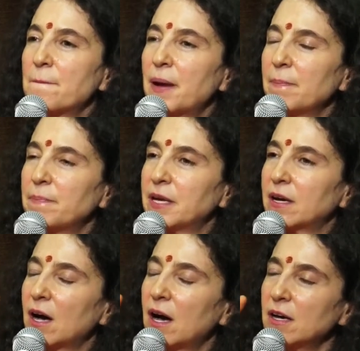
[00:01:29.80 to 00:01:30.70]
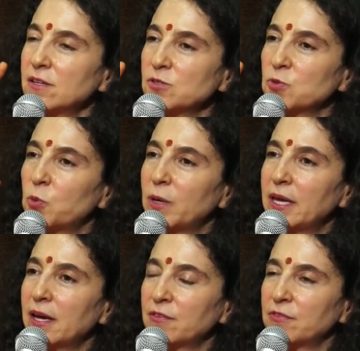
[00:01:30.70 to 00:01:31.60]
But because
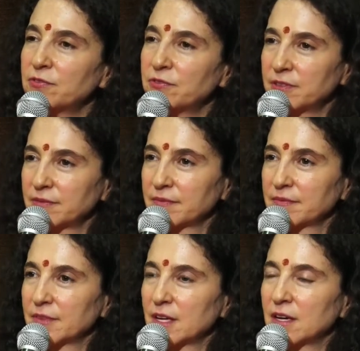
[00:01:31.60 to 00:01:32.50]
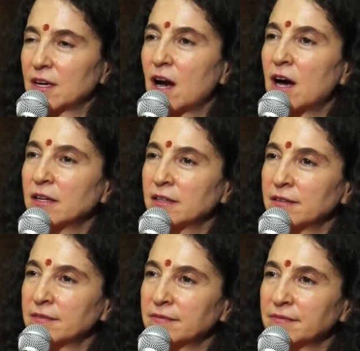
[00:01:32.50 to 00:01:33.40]
we have
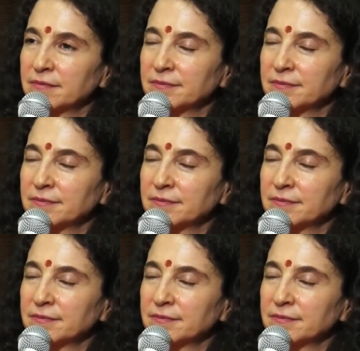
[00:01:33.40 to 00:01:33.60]
gotten